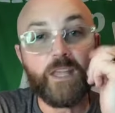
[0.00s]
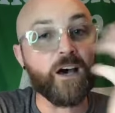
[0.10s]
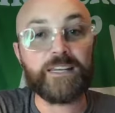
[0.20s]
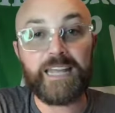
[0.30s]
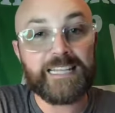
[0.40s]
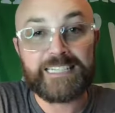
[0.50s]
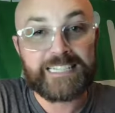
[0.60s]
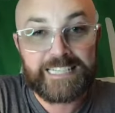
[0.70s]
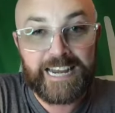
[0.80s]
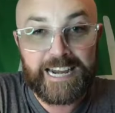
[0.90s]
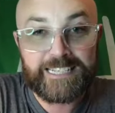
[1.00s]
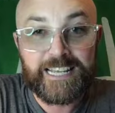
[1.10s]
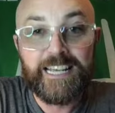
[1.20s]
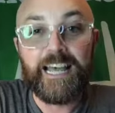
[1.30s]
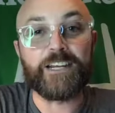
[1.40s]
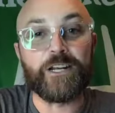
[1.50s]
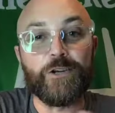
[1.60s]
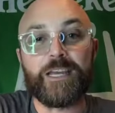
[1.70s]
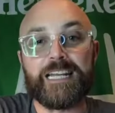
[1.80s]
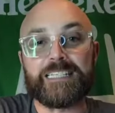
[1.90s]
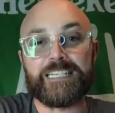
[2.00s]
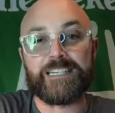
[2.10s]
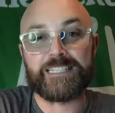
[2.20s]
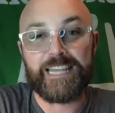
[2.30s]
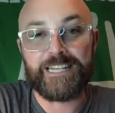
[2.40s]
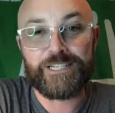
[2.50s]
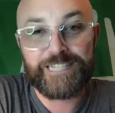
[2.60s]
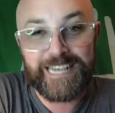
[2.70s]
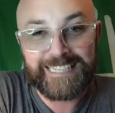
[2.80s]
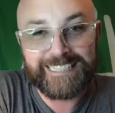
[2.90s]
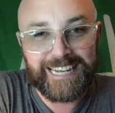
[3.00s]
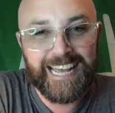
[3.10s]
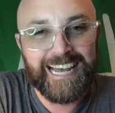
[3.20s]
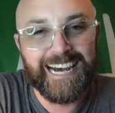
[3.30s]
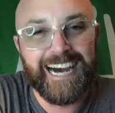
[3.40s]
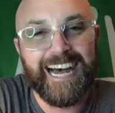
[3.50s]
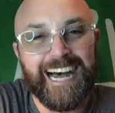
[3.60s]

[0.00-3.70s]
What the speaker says: on the end of the stairs, and you're looking at this and you're saying, shit, you know?